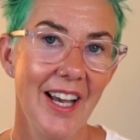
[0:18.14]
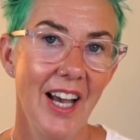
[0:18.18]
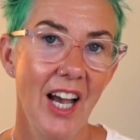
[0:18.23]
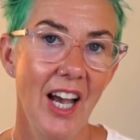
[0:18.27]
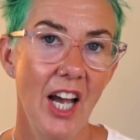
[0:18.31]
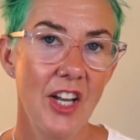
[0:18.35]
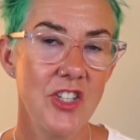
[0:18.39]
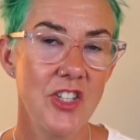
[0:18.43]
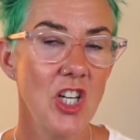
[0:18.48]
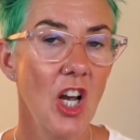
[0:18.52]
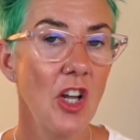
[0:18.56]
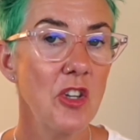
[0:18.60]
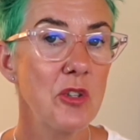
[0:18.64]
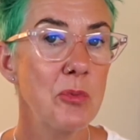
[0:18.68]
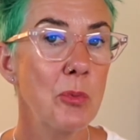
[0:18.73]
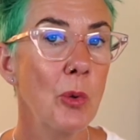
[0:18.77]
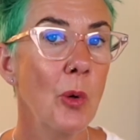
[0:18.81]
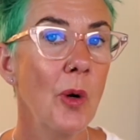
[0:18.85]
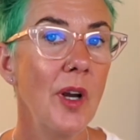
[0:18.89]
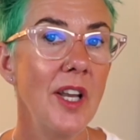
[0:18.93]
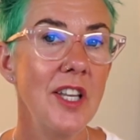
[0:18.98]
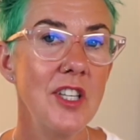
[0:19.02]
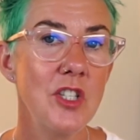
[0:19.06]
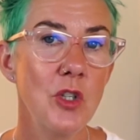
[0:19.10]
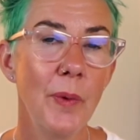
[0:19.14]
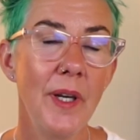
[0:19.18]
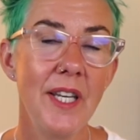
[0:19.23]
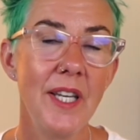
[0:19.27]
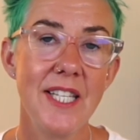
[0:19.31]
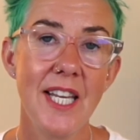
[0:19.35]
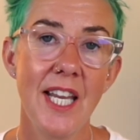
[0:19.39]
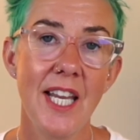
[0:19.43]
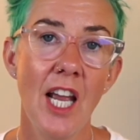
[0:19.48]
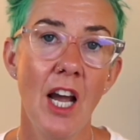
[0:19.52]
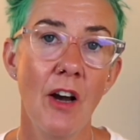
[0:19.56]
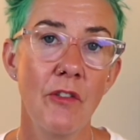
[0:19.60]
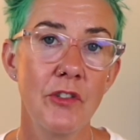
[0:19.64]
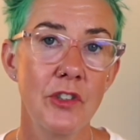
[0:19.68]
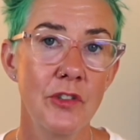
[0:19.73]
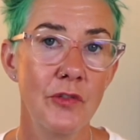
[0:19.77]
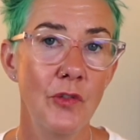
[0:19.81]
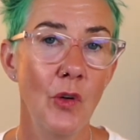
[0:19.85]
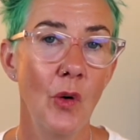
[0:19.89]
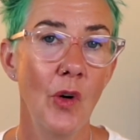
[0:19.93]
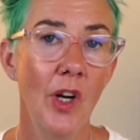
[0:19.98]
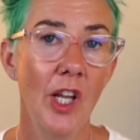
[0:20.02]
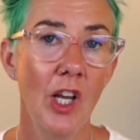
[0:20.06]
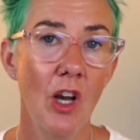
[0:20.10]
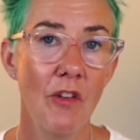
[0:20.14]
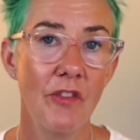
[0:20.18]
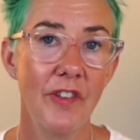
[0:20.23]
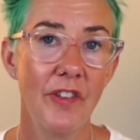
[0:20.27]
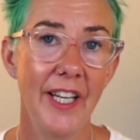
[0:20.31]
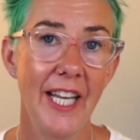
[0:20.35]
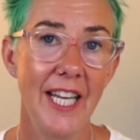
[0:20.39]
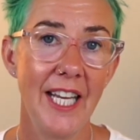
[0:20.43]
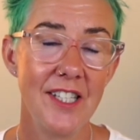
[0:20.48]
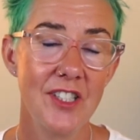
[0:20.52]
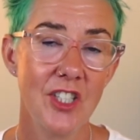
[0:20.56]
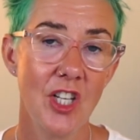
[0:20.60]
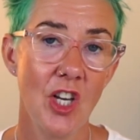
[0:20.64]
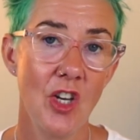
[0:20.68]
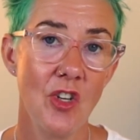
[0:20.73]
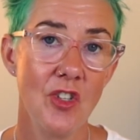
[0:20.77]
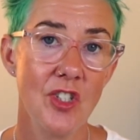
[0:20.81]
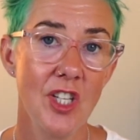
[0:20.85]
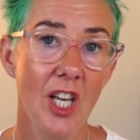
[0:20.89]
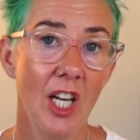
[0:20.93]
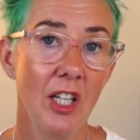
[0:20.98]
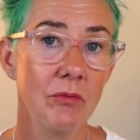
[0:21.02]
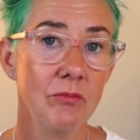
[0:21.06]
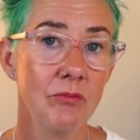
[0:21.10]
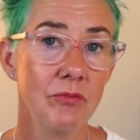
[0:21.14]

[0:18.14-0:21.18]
A child's brought into ED after falling off an e-scooter.